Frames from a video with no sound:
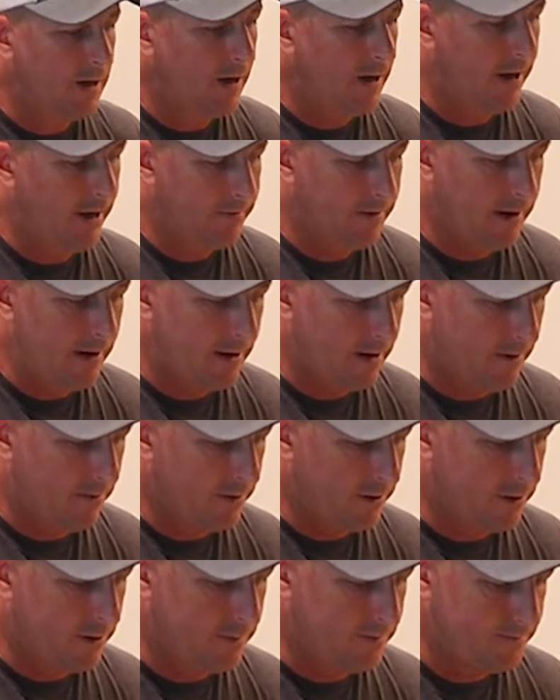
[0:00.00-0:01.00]
at any rate, I'm
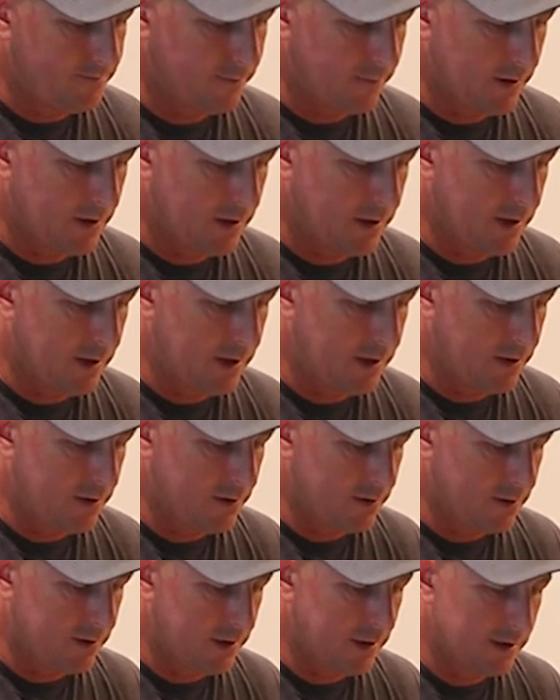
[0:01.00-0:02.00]
going to get
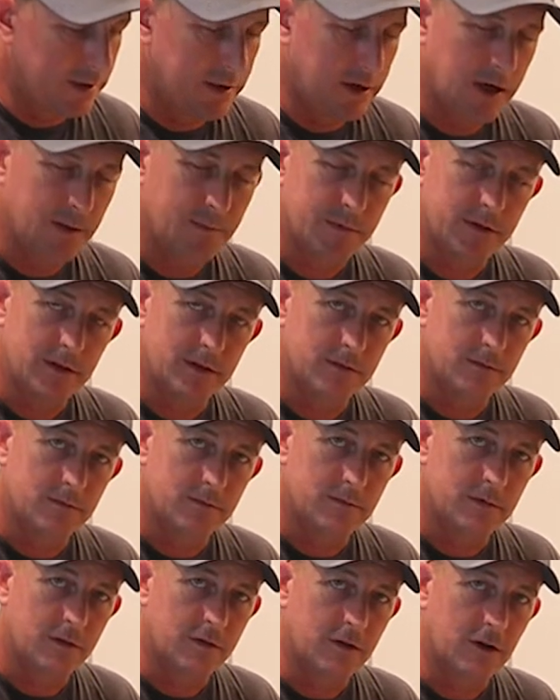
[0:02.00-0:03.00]
here cutting up and
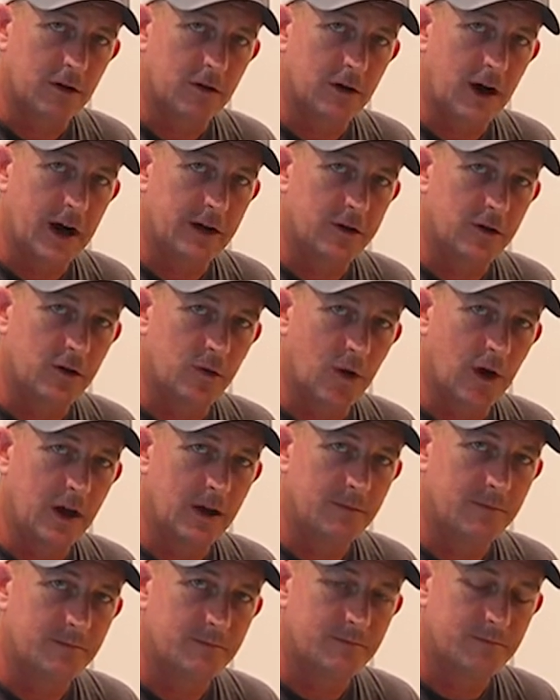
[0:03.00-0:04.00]
start grinding
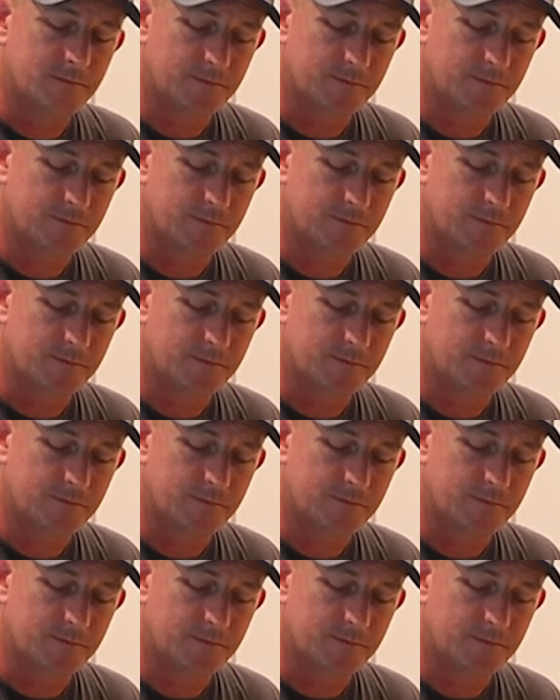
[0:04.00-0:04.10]
away.